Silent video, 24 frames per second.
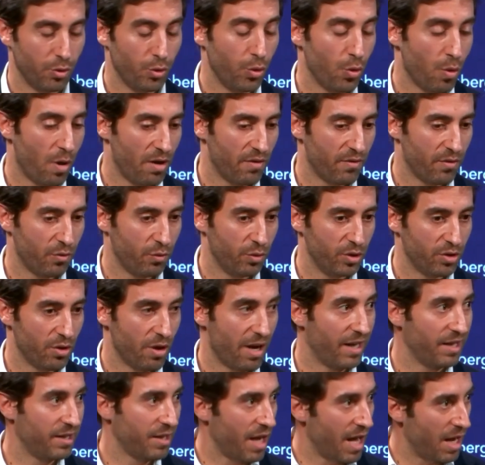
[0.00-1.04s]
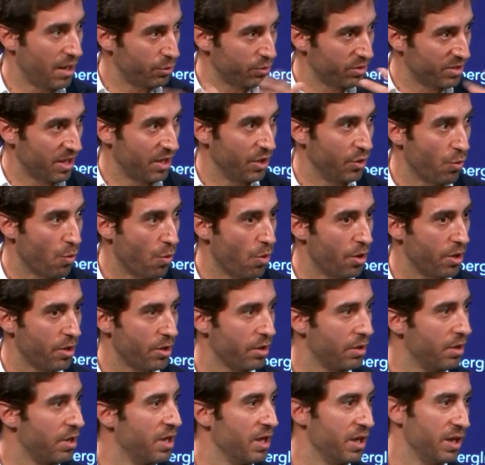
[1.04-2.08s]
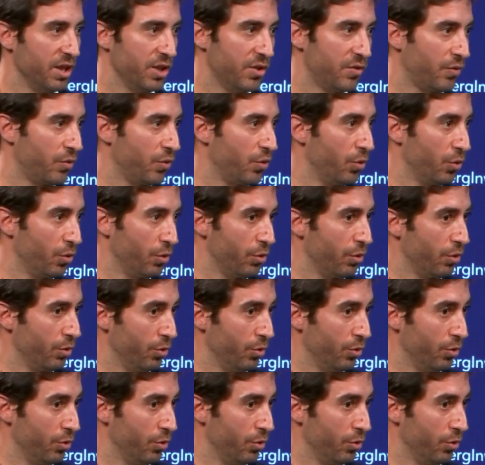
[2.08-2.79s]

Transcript: you have with the outside world is through